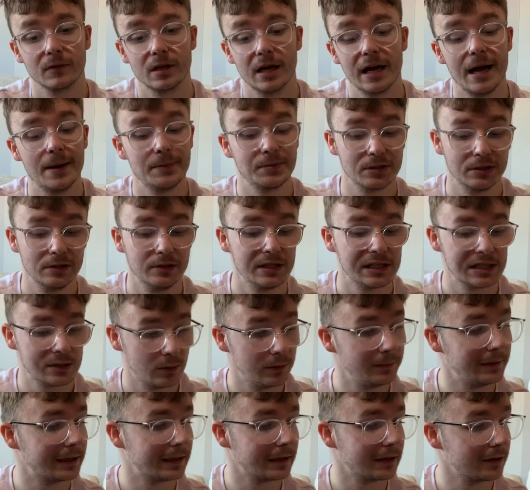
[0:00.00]
Absolutely
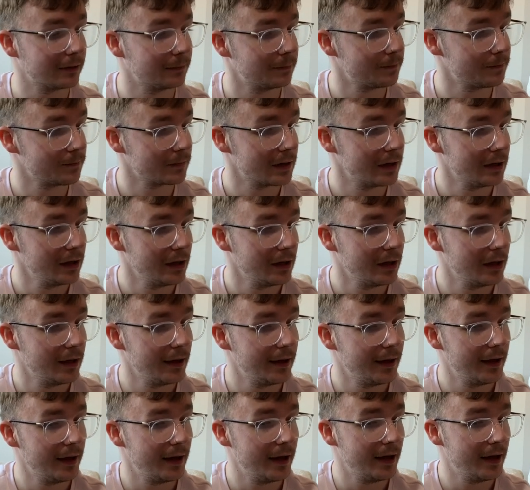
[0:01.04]
swimming.
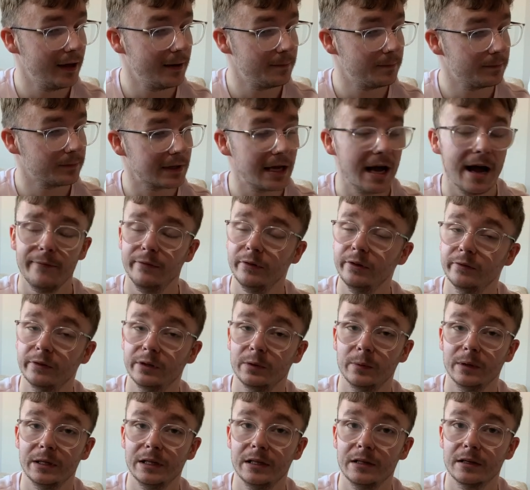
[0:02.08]
Um, have a lovely
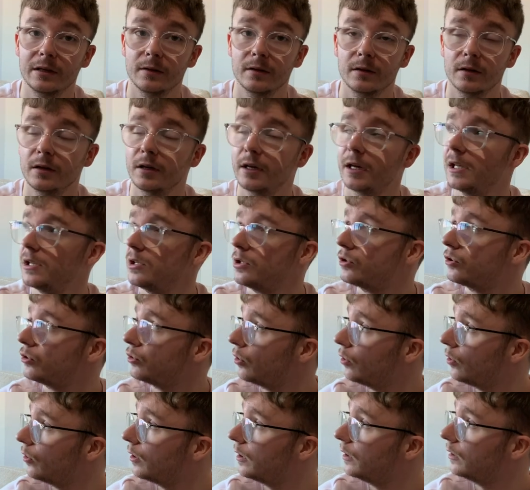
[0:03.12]
week
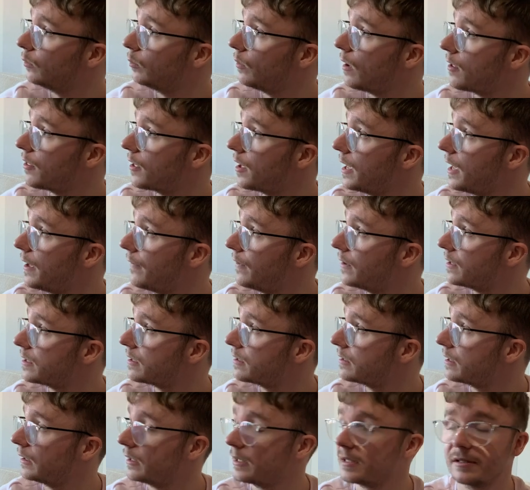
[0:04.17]
enjoy the weather if it's
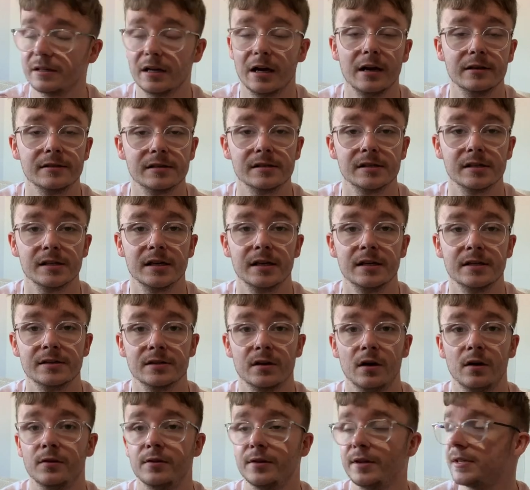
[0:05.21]
still as nice as it is
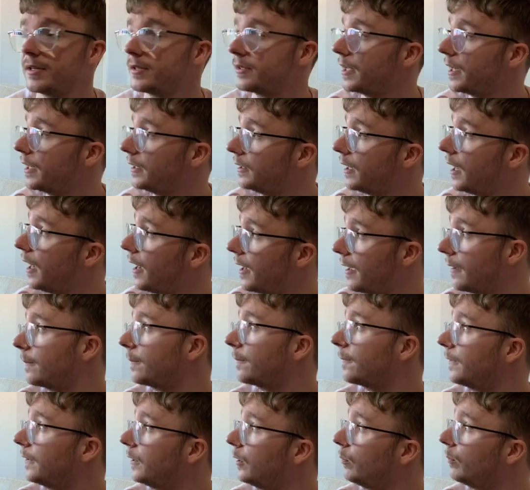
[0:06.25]
on this day that I am
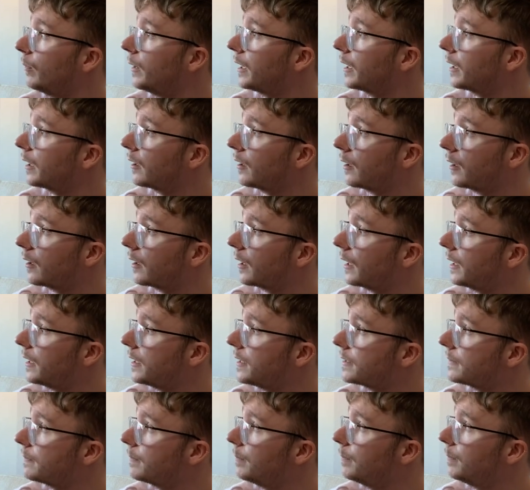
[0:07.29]
filming. It
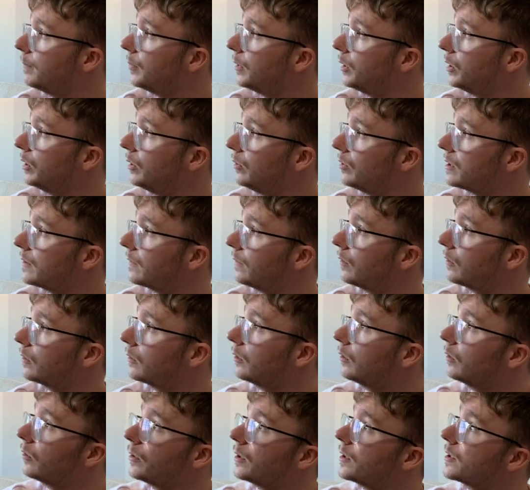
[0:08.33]
is beautiful,
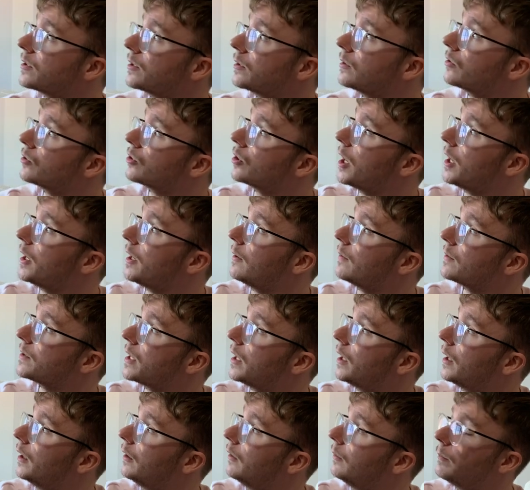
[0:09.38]
glorious sunshine
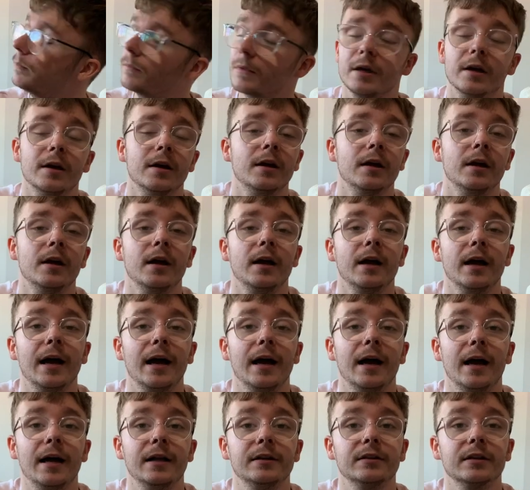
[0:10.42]
outside.
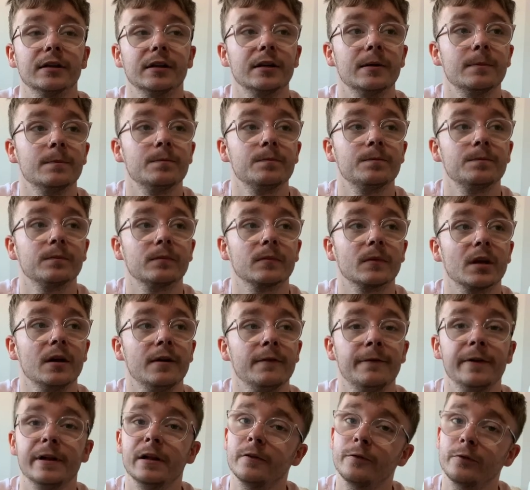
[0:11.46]
And um,
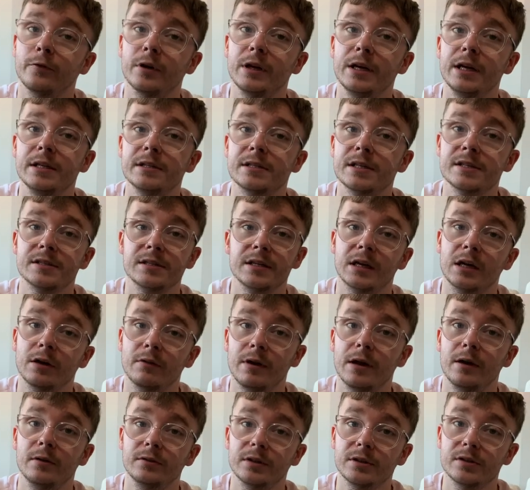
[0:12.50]
feel free to stick
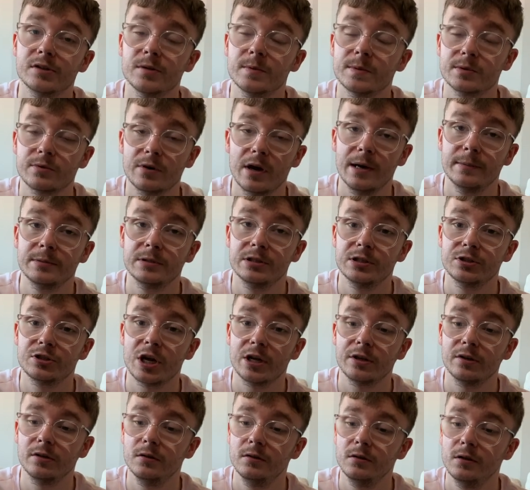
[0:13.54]
around and subscribe to the
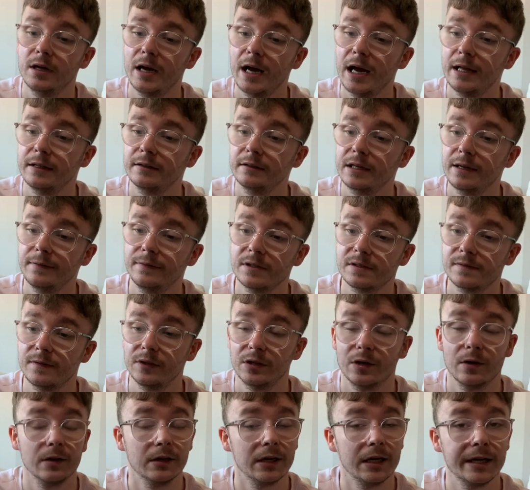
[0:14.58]
channel and give this
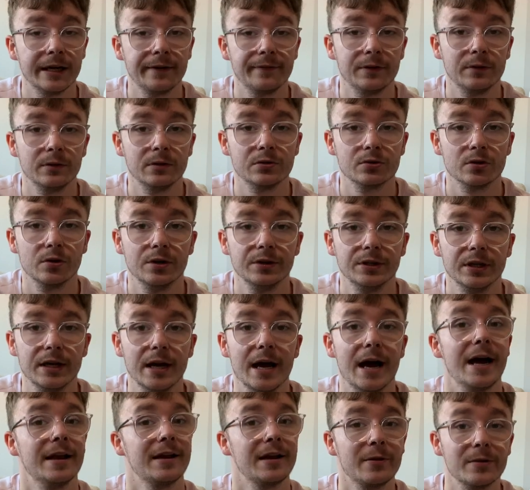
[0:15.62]
video a like if you enjoyed it.
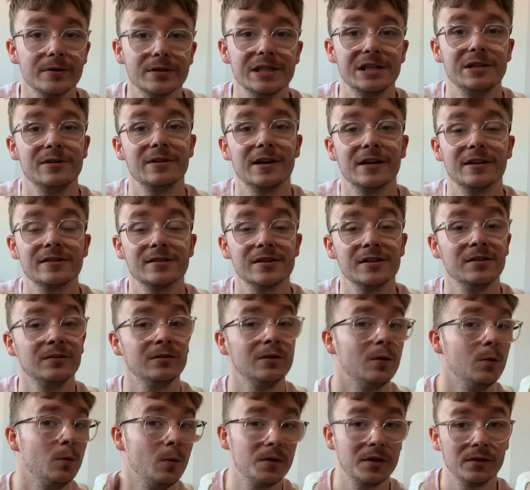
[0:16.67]
And I will see you again soon
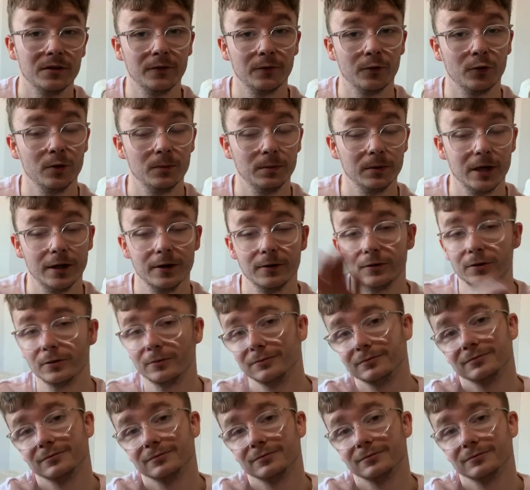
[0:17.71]
with another upload.